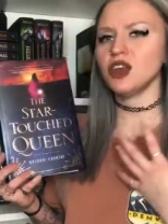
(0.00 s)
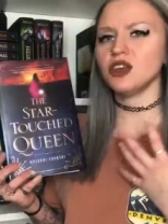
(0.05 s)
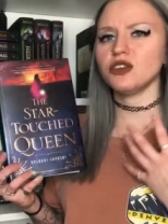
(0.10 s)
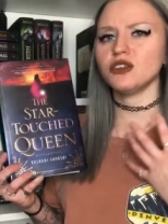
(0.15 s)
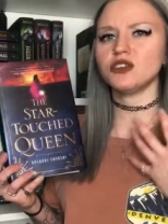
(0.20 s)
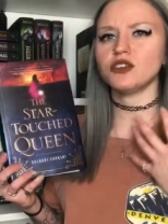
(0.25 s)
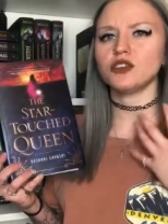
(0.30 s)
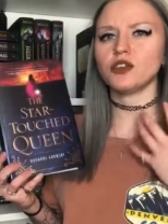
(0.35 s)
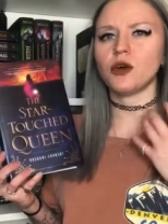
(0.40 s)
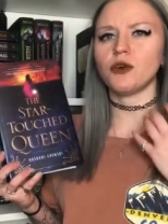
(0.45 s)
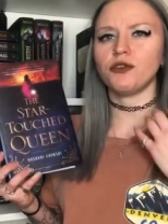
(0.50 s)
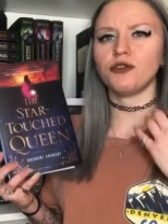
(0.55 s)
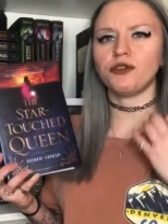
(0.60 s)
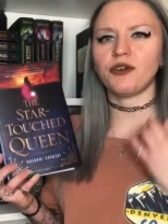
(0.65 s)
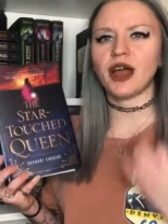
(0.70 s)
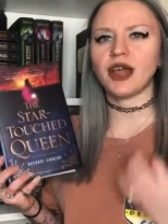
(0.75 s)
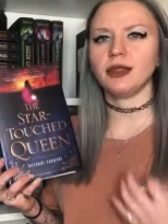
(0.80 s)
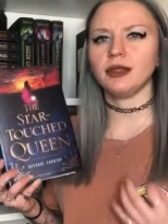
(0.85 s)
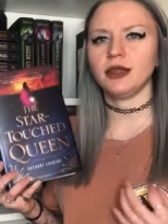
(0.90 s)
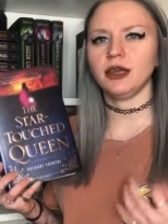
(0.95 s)
It is so
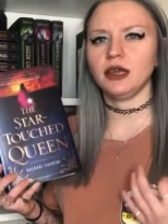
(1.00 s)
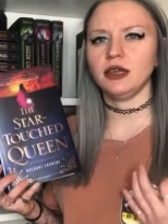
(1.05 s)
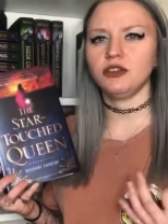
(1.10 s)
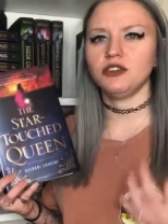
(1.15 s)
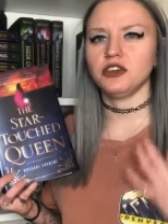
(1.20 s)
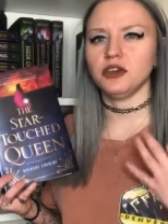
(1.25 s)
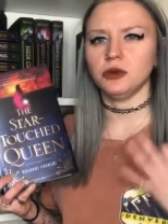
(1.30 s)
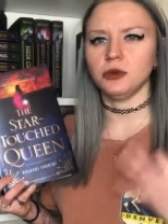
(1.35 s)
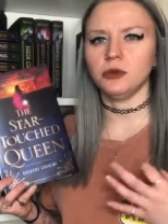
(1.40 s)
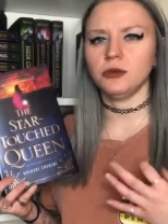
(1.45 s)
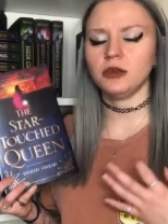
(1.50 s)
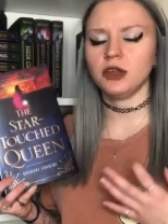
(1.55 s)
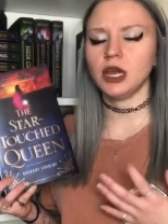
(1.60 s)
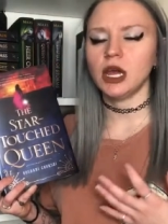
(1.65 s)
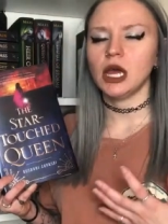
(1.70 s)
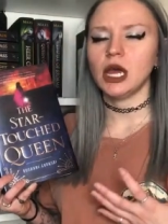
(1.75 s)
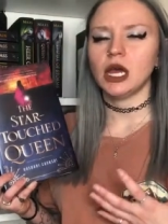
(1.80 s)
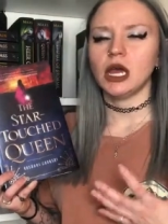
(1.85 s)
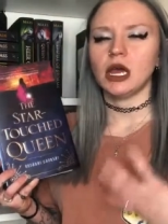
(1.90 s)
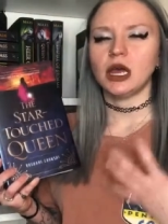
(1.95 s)
finely tuned
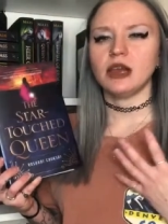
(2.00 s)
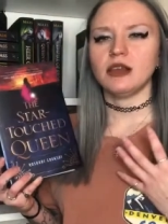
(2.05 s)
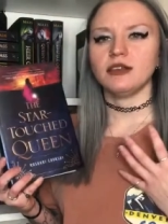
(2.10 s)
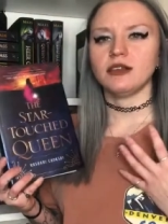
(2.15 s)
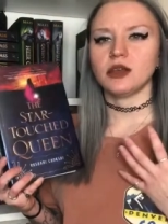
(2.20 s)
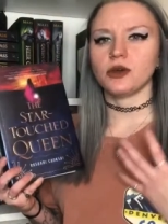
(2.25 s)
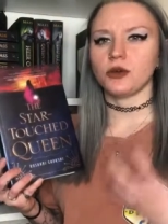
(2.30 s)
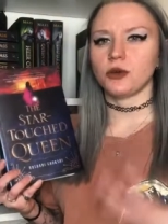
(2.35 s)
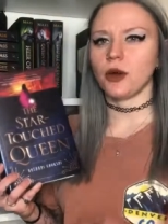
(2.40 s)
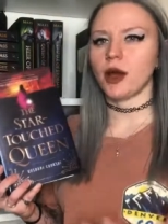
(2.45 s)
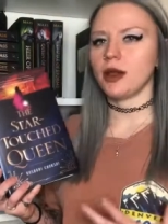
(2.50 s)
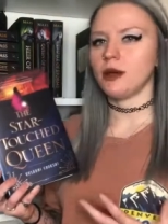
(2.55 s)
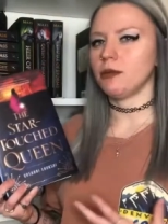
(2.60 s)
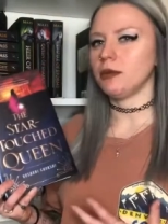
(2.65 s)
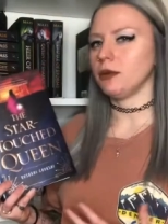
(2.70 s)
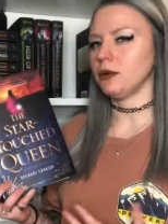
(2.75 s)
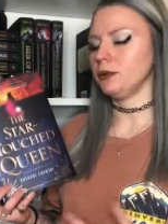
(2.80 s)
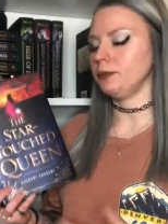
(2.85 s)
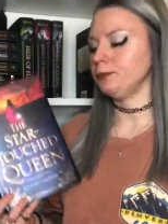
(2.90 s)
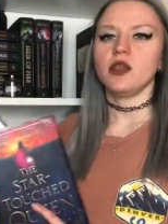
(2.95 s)
is
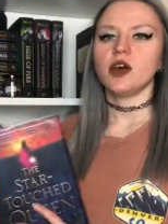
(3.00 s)
incredible.